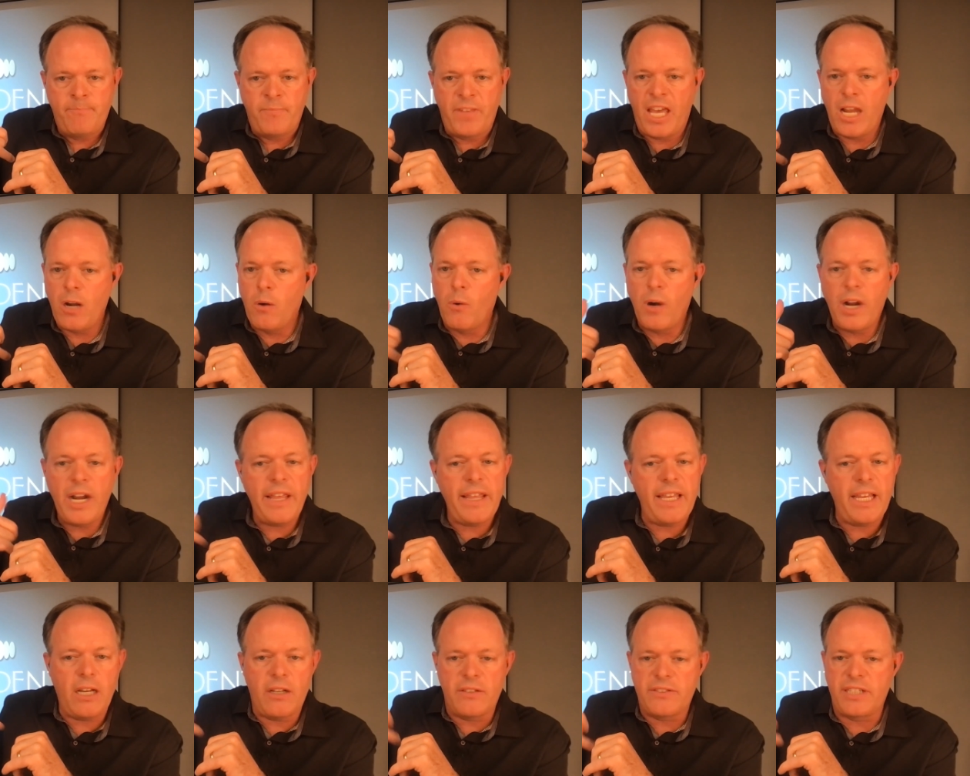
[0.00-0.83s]
They don't want
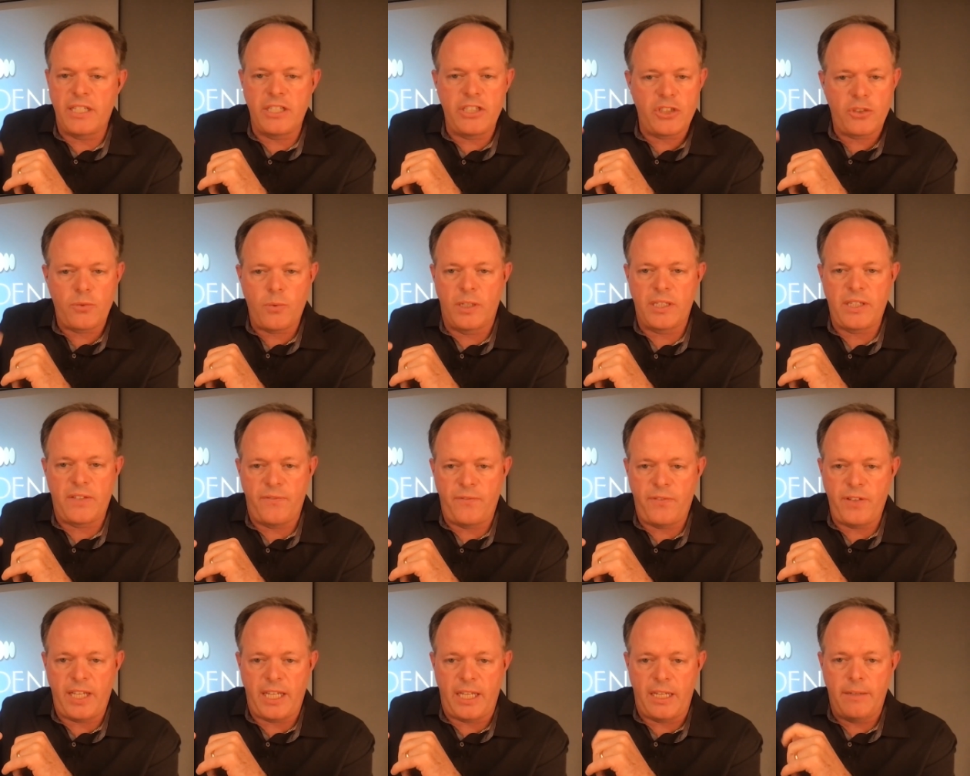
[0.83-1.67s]
anything else. They just want the
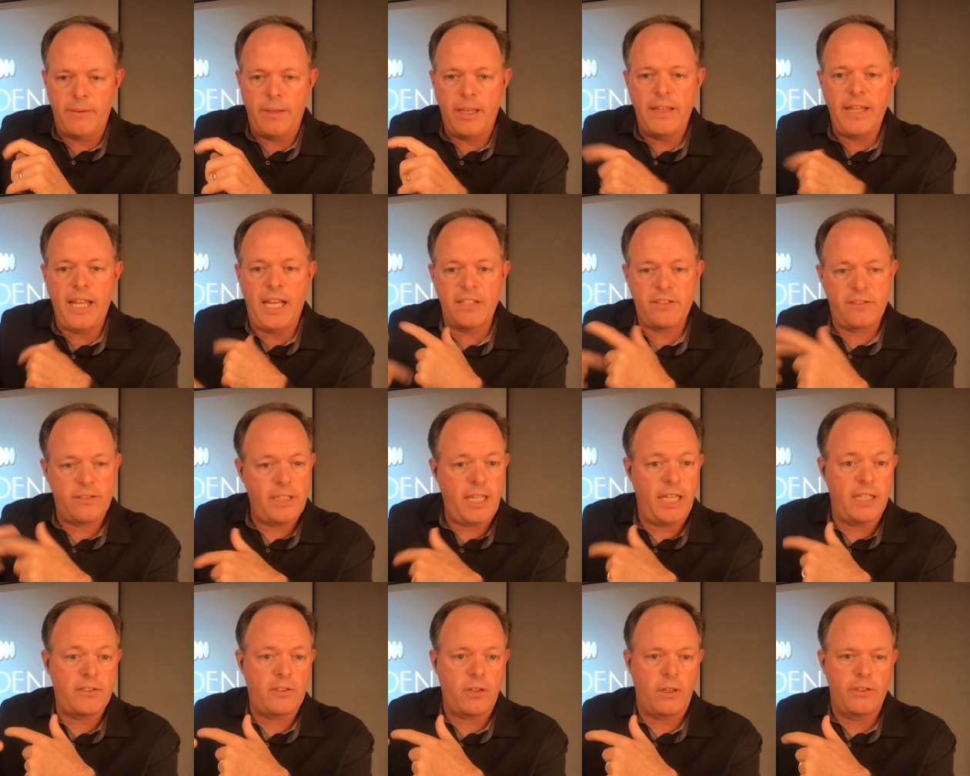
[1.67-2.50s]
fee. And
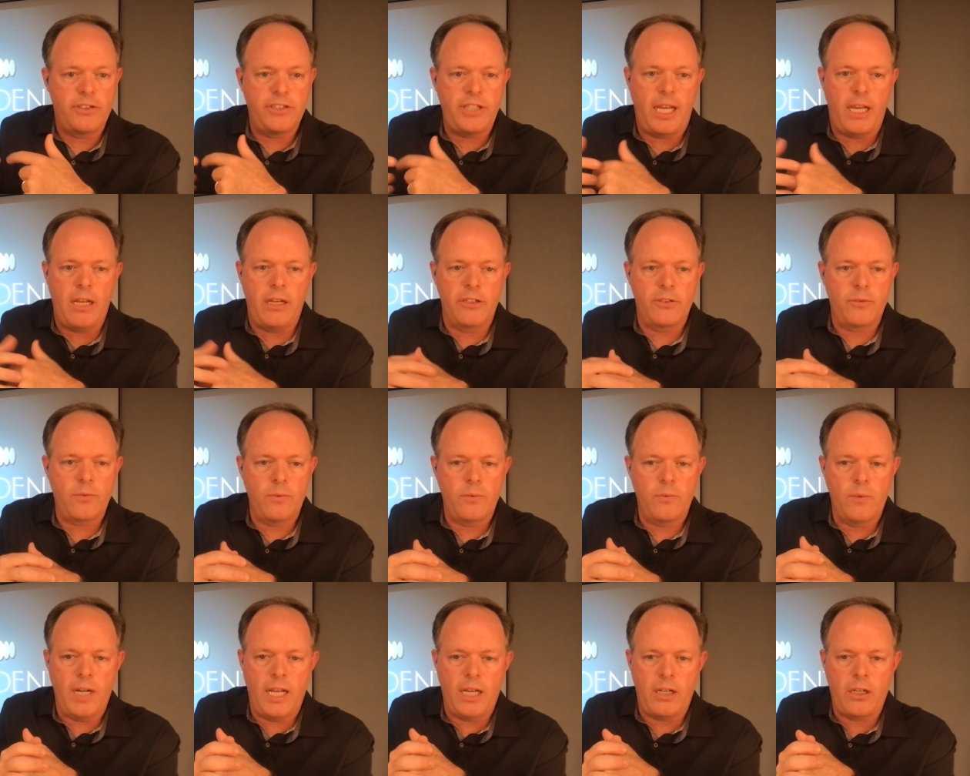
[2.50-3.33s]
that's our challenge.
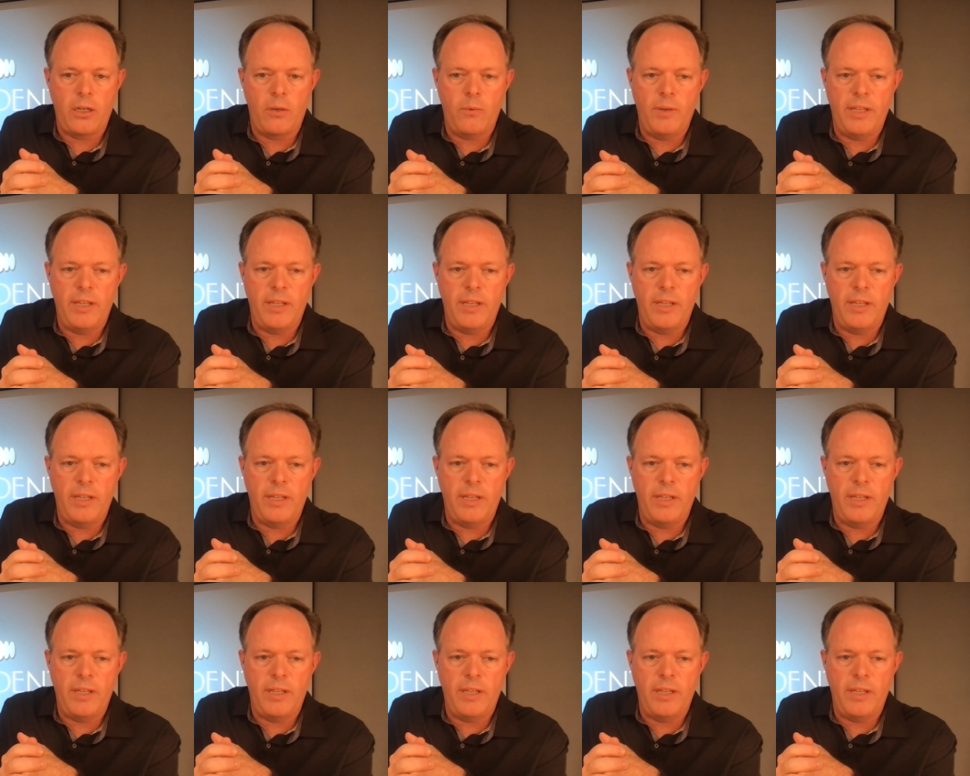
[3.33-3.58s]
We're not going to